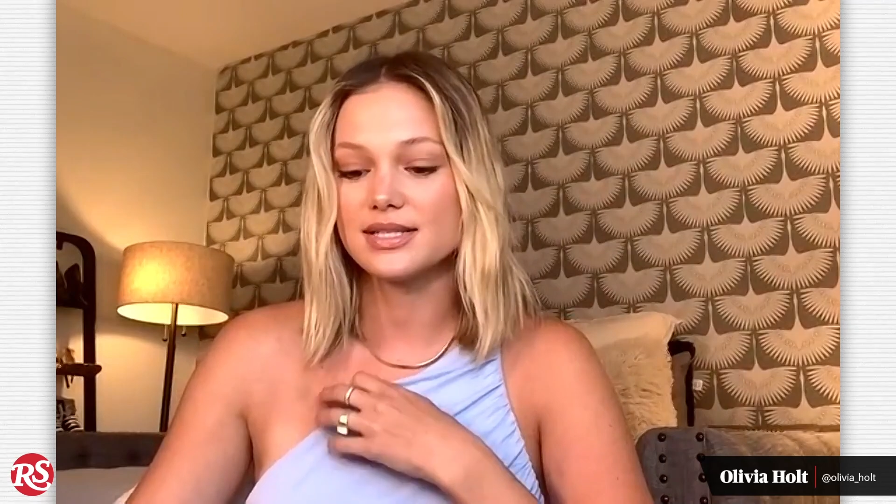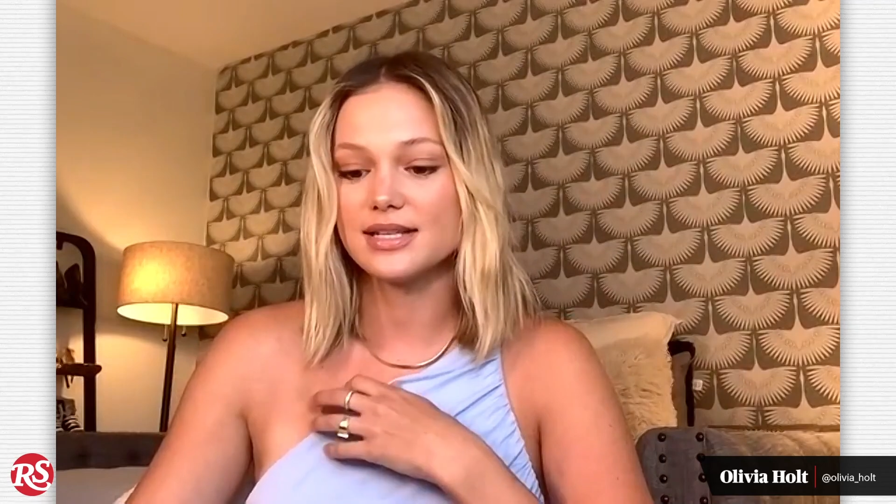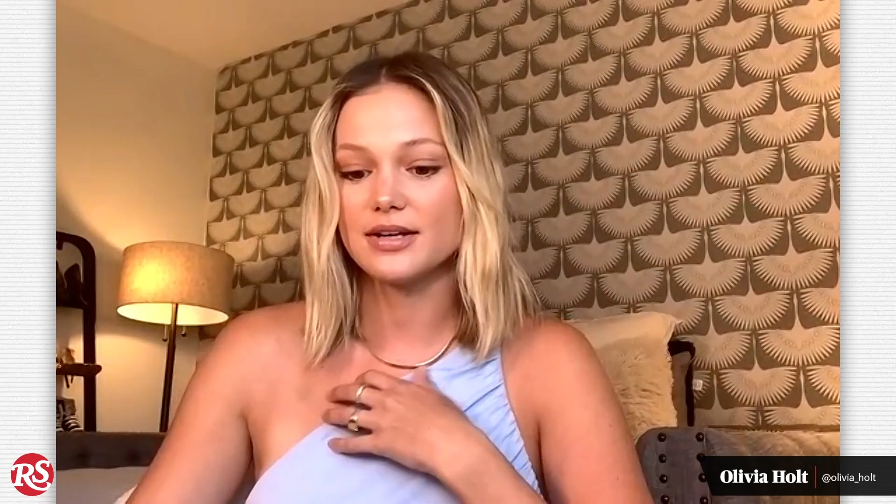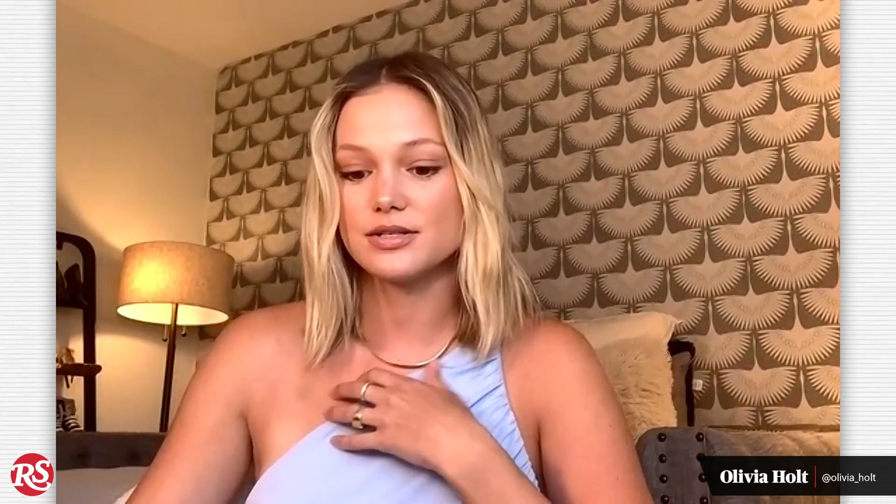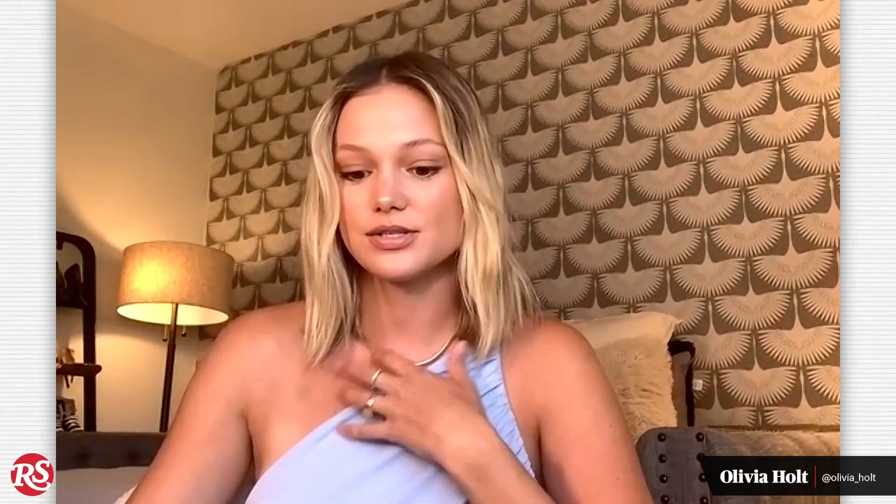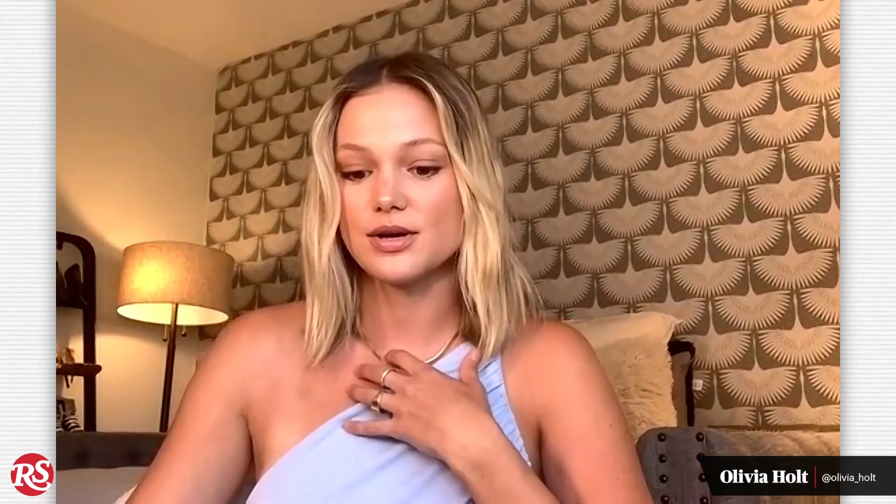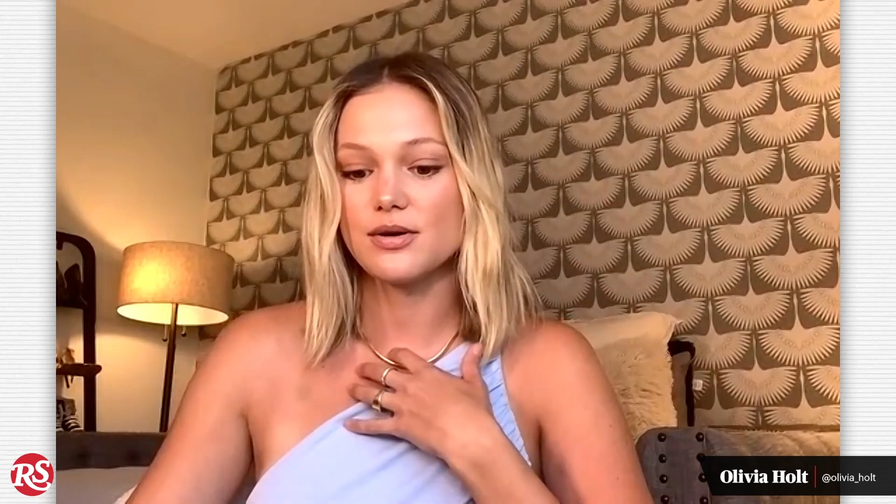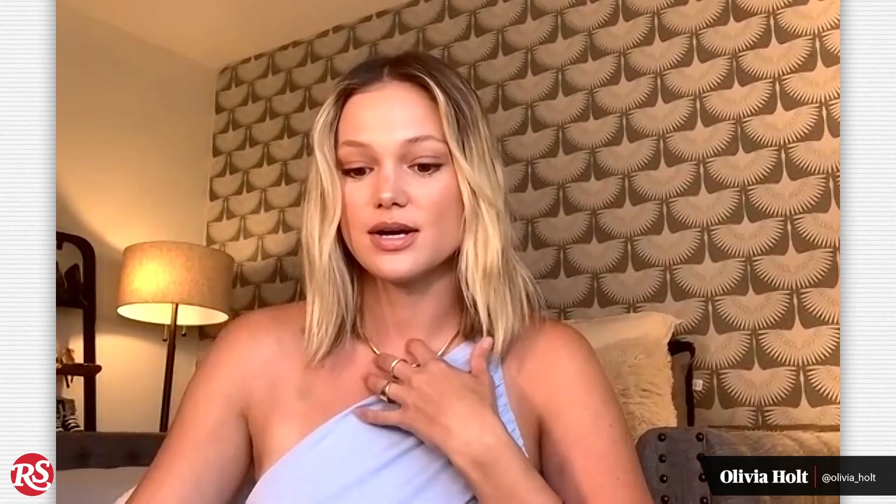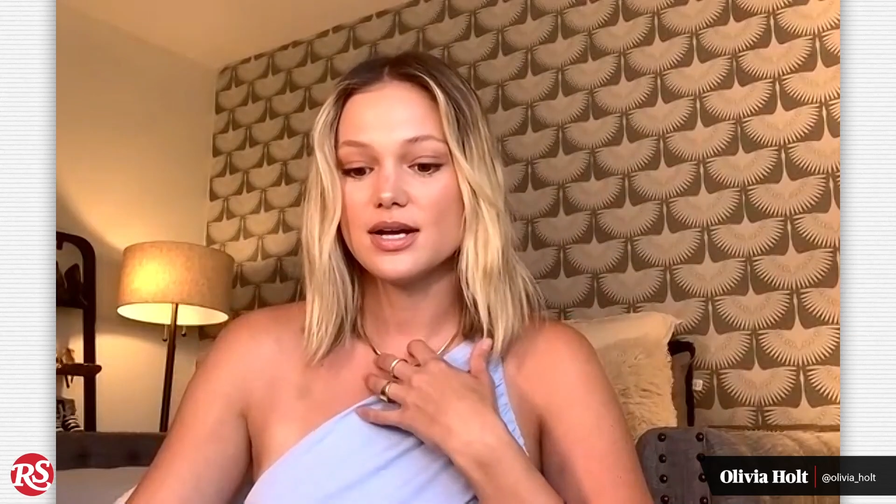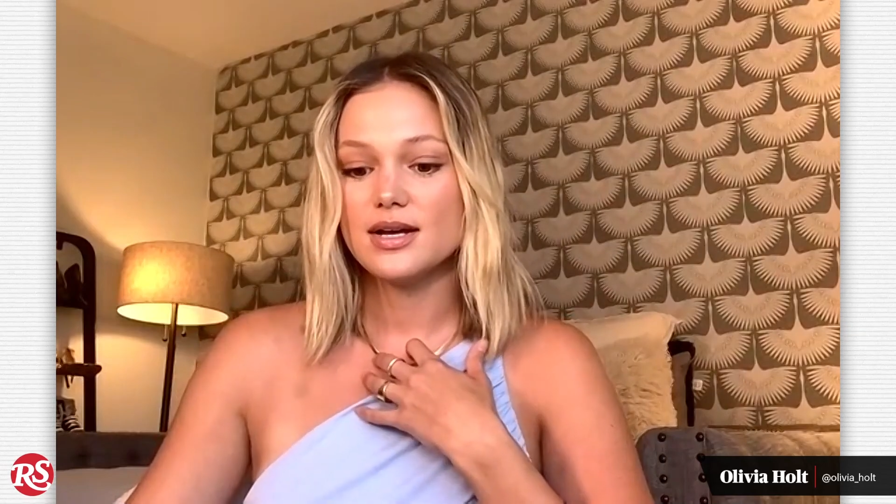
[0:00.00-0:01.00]
on stage.
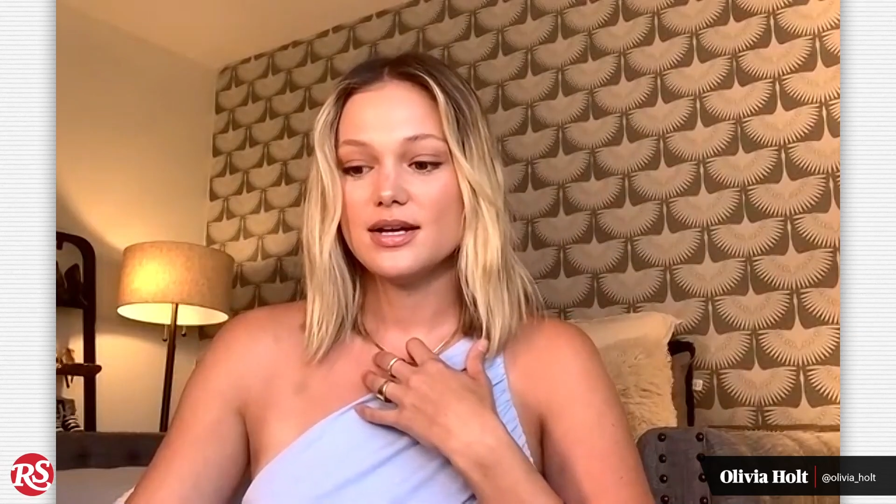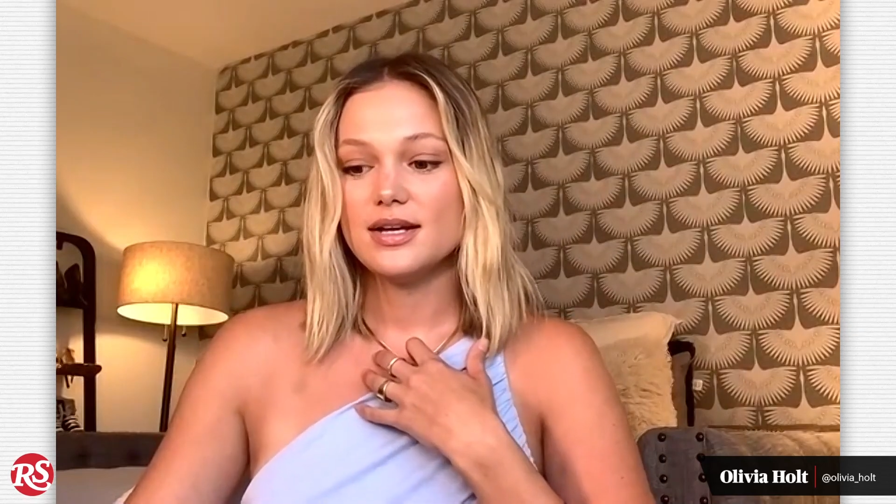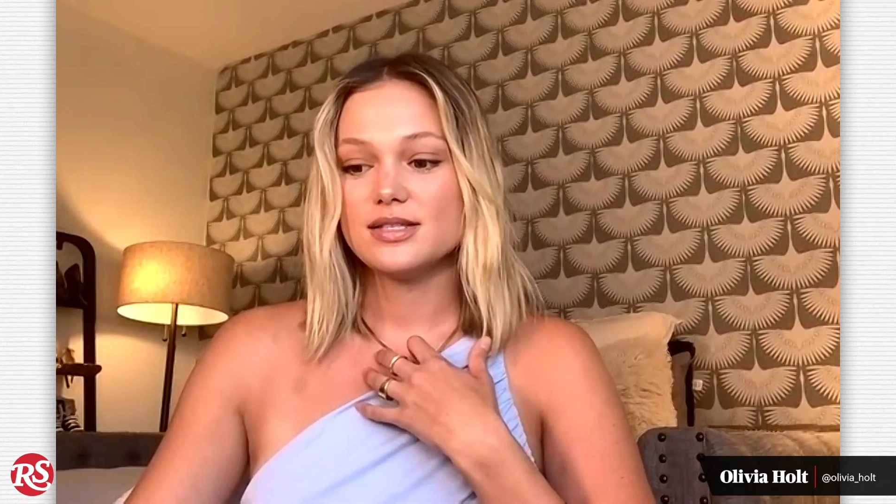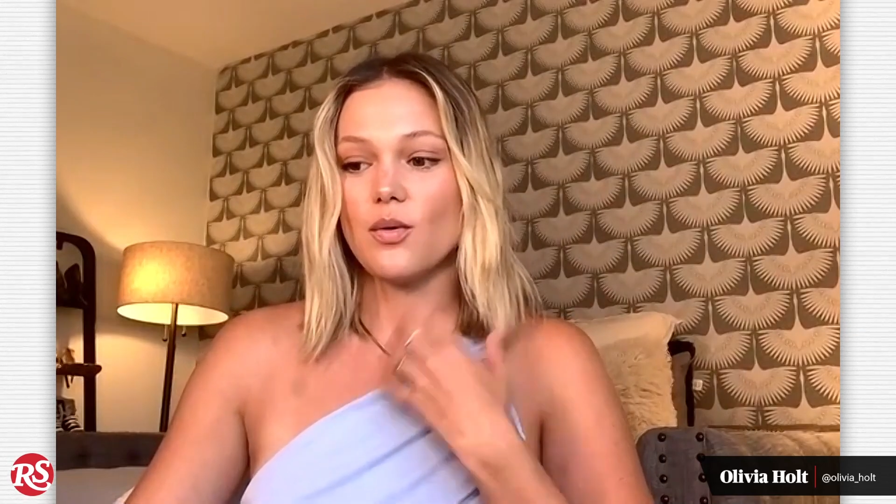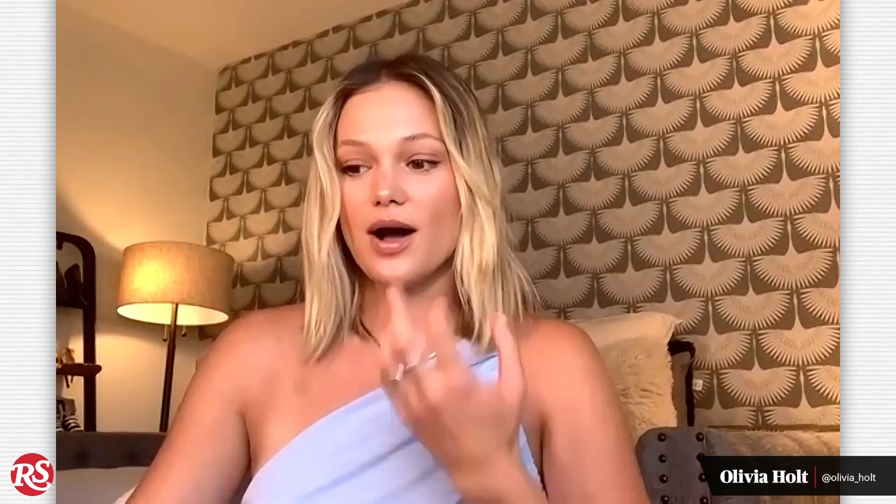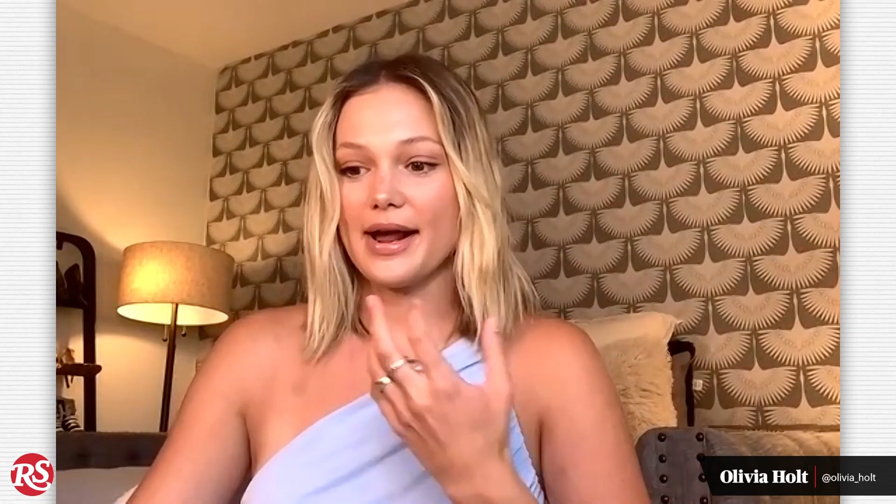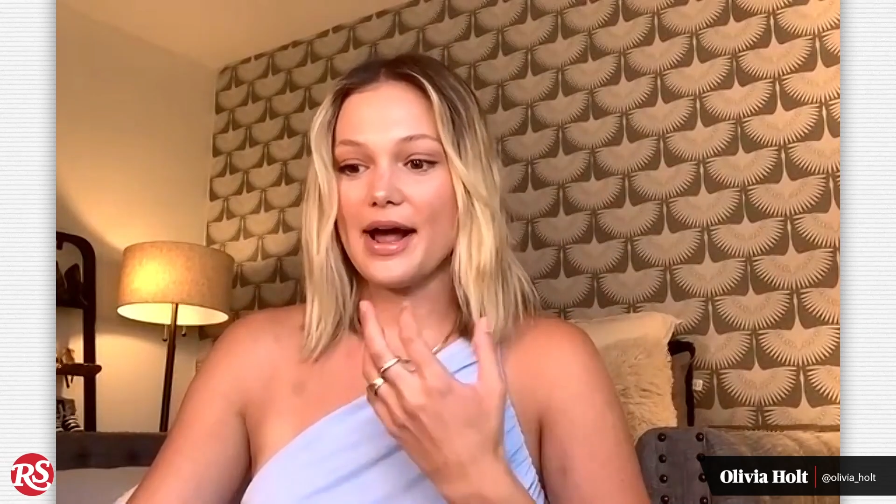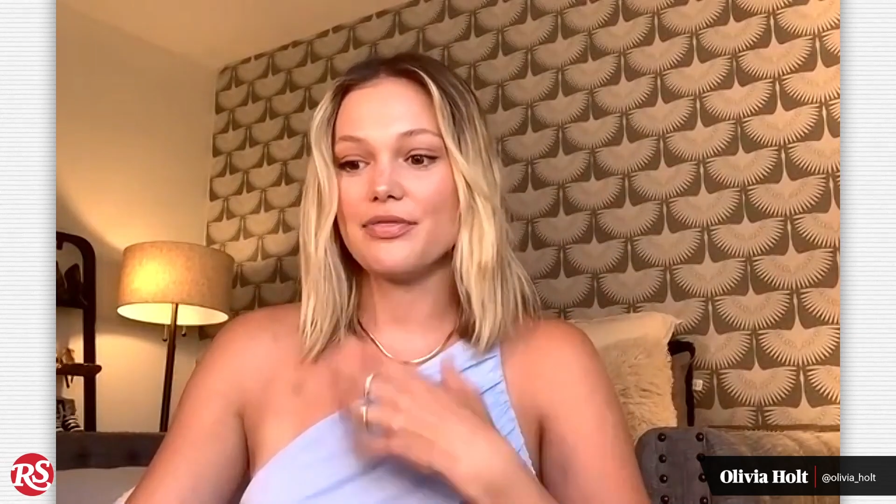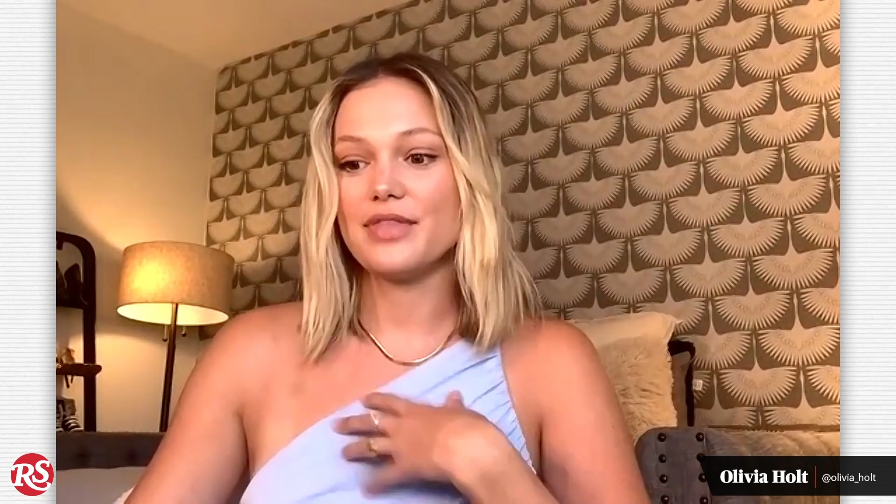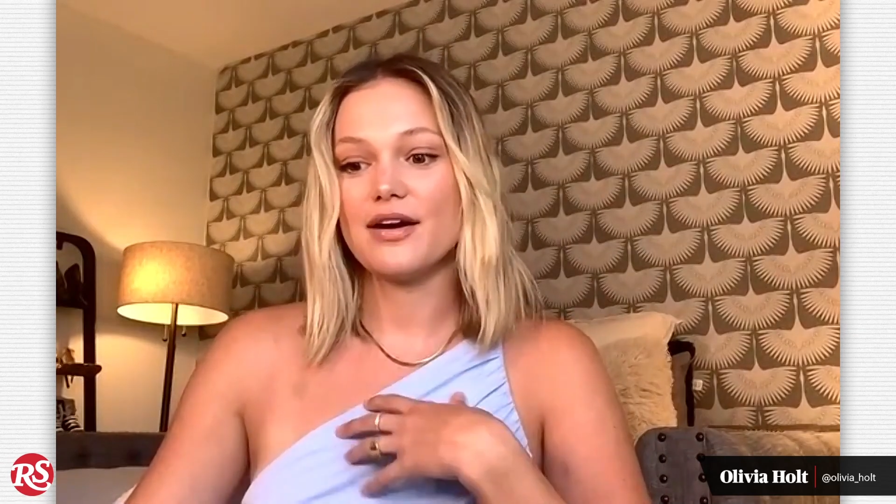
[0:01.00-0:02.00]
So to walk out